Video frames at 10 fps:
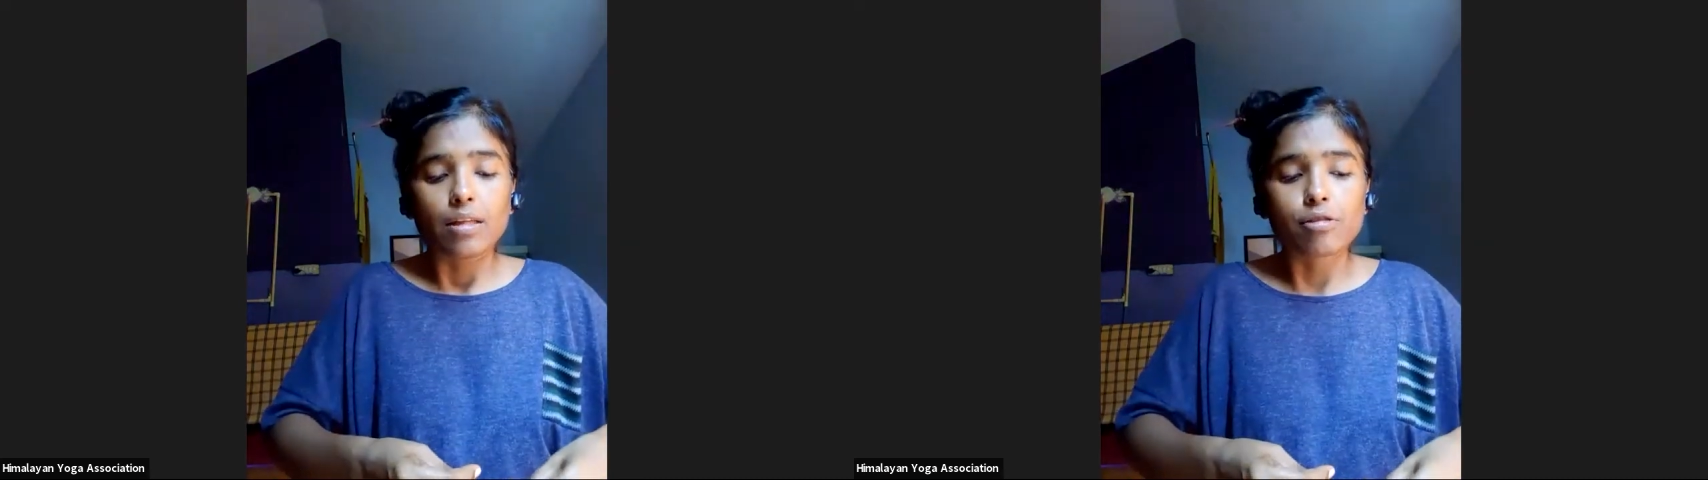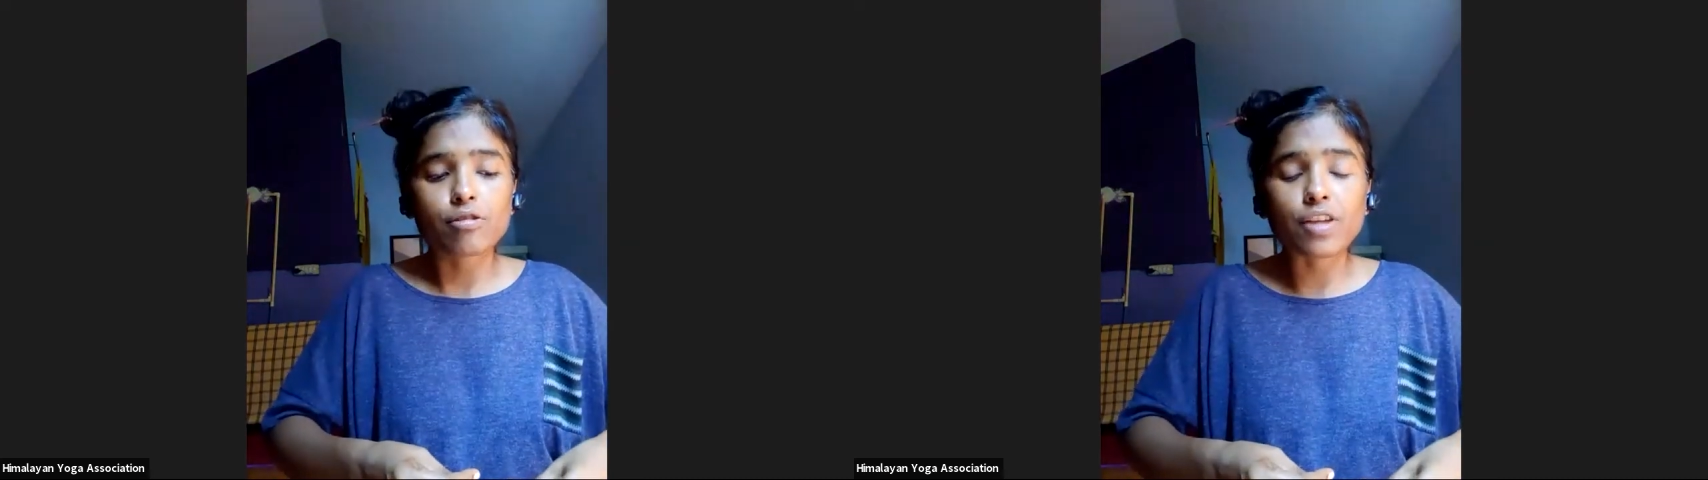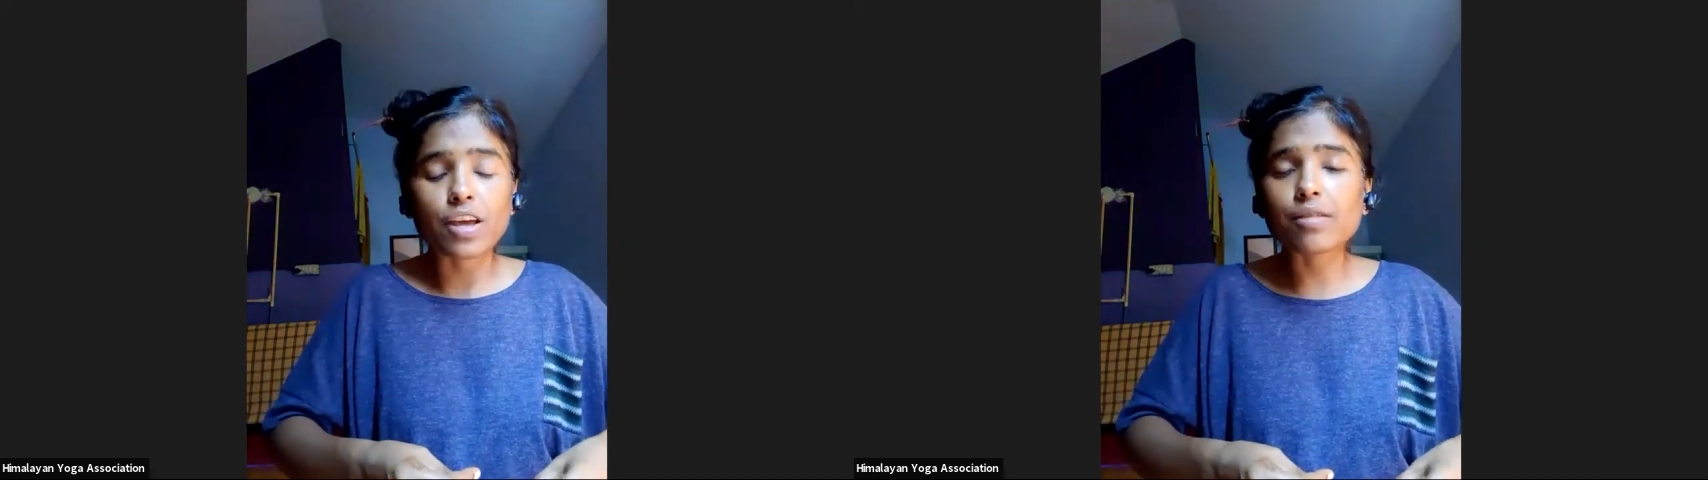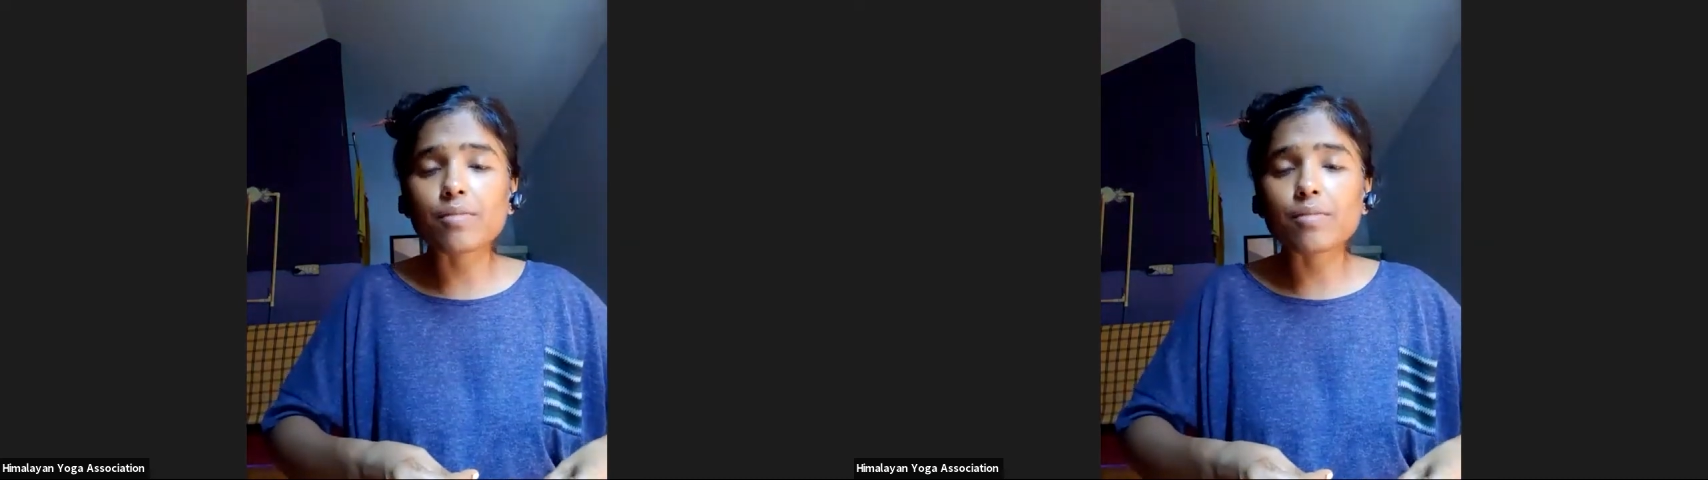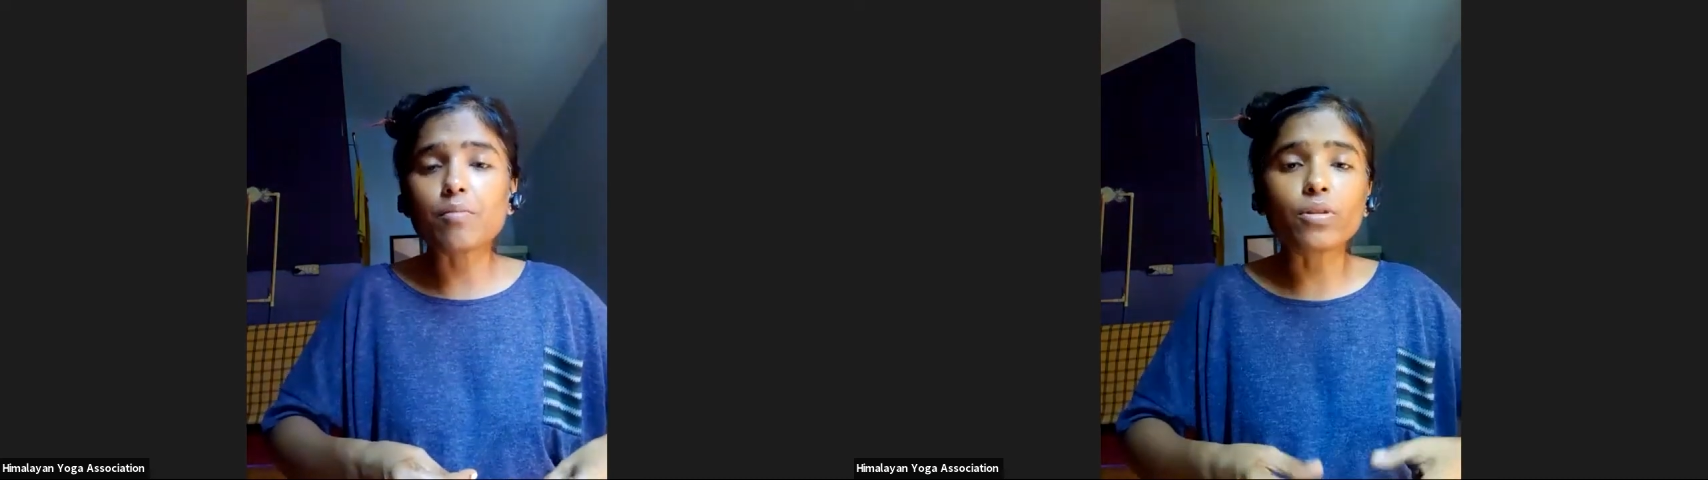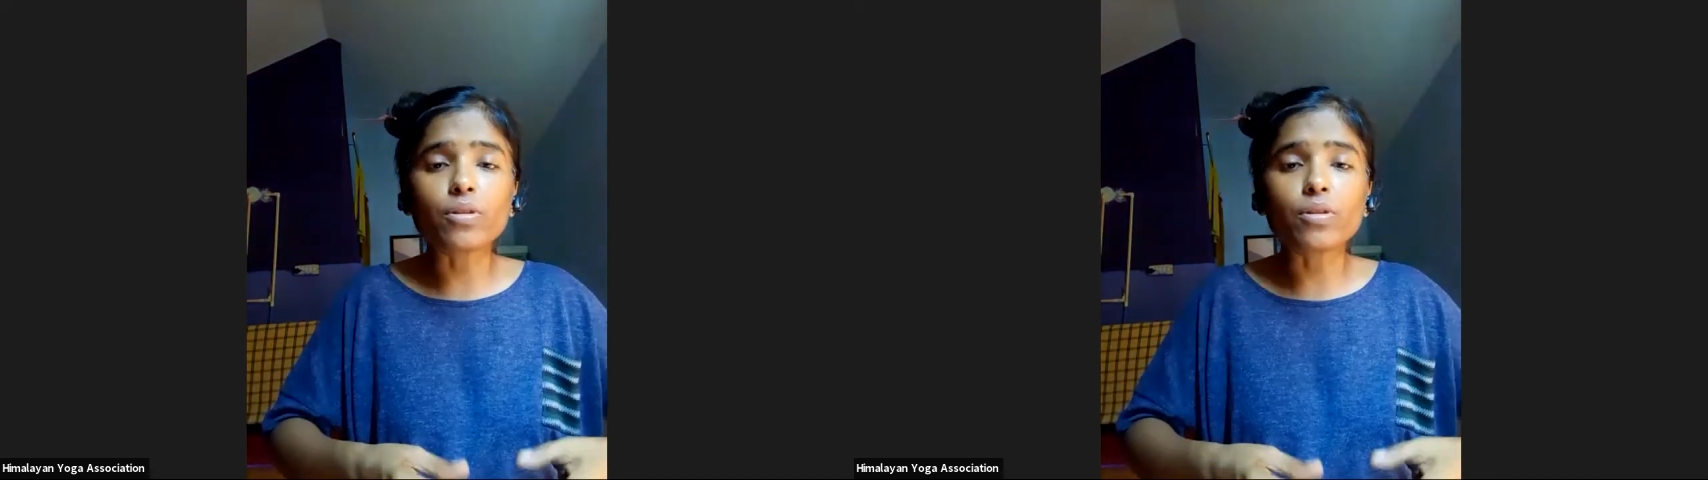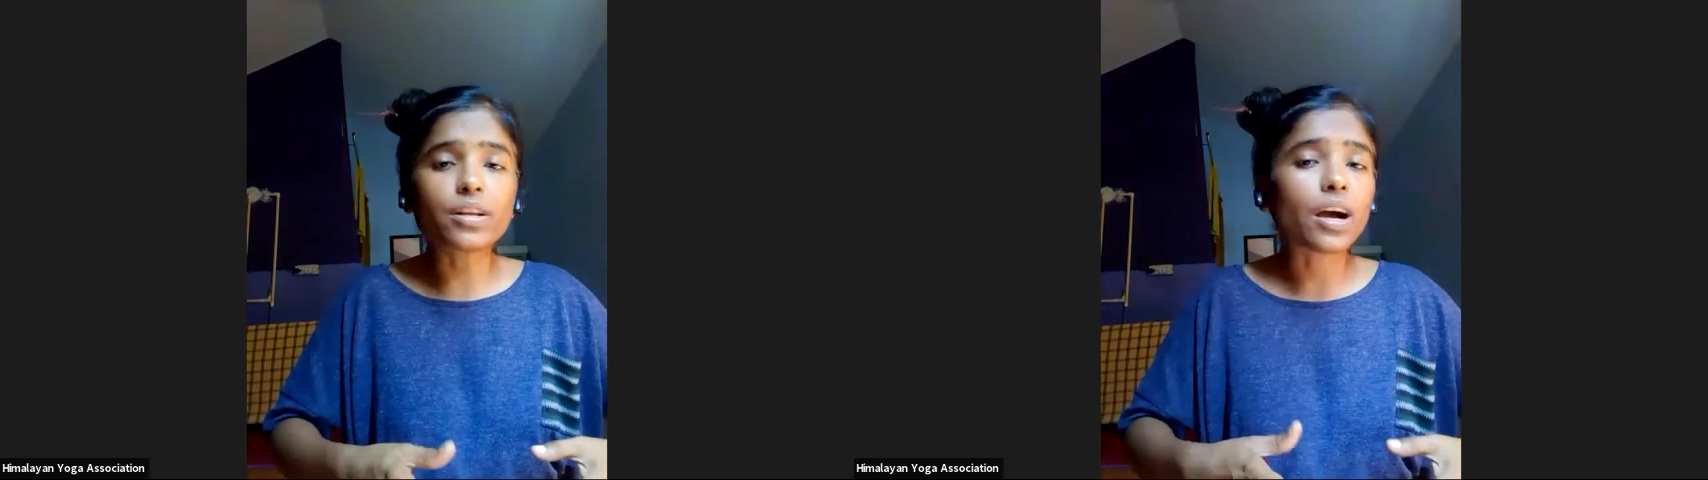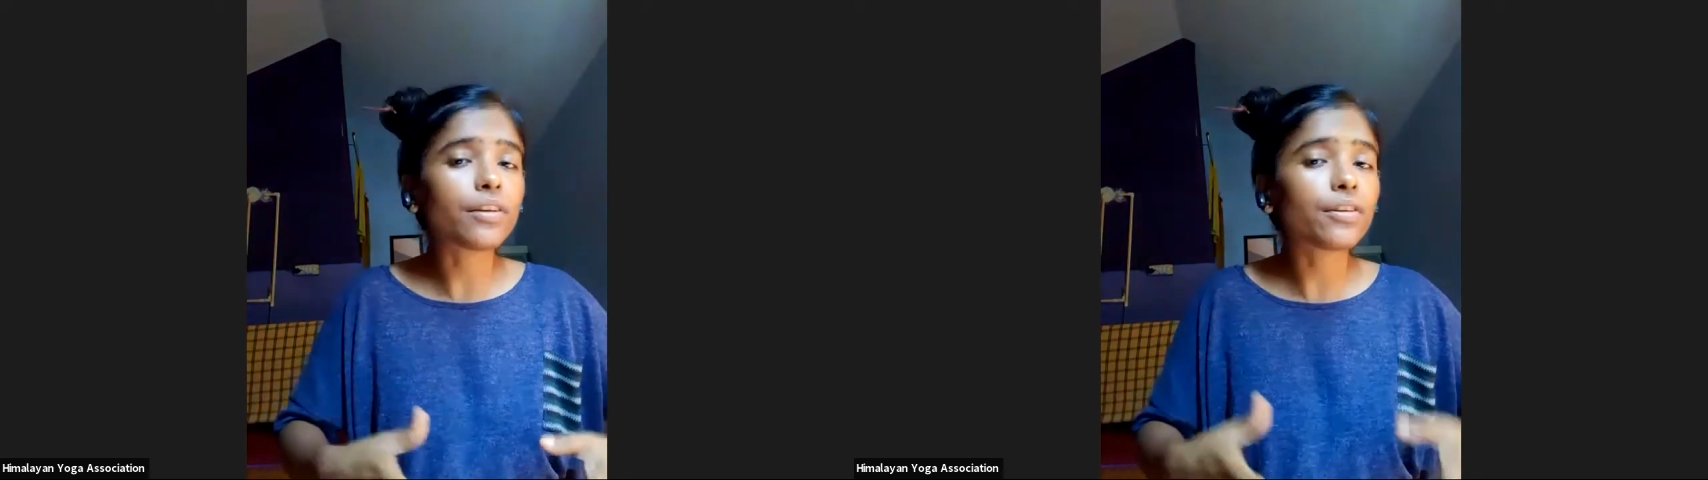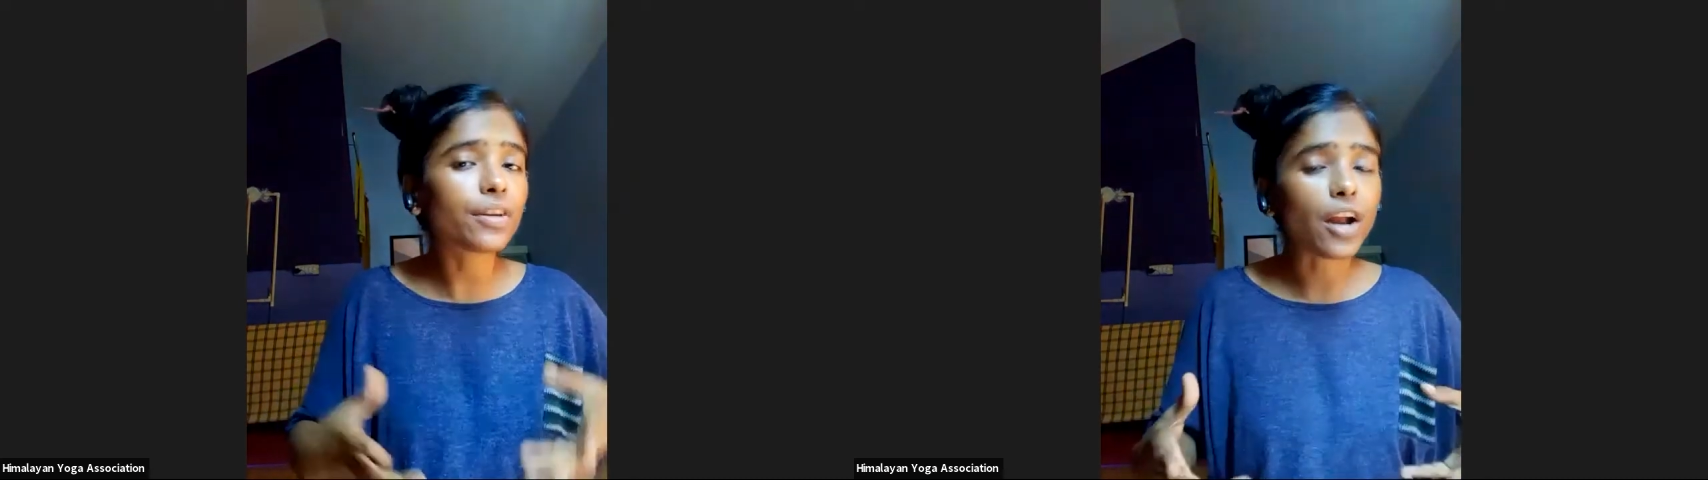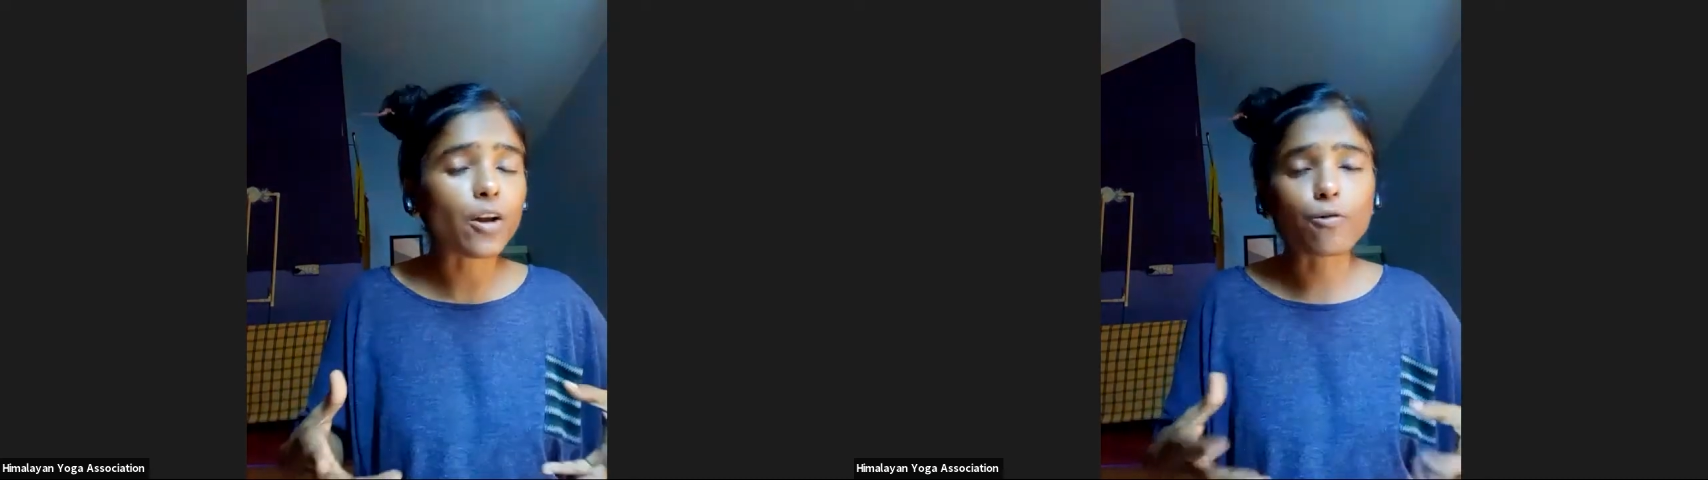So there is a more than 100
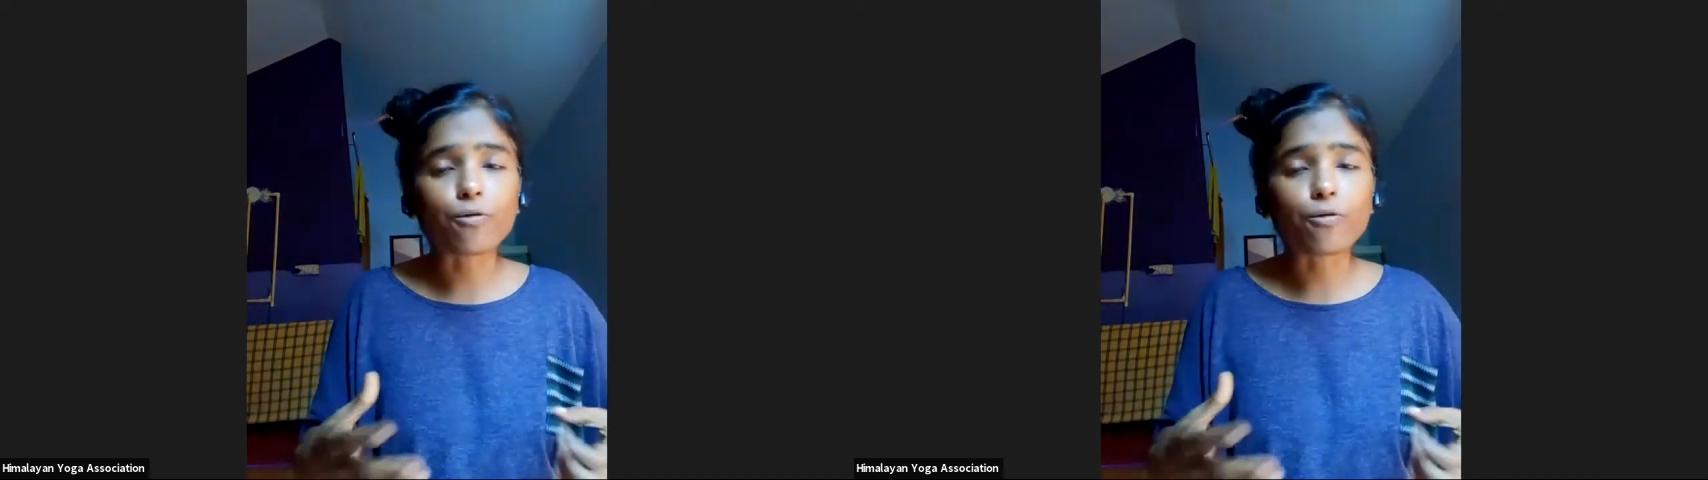kind of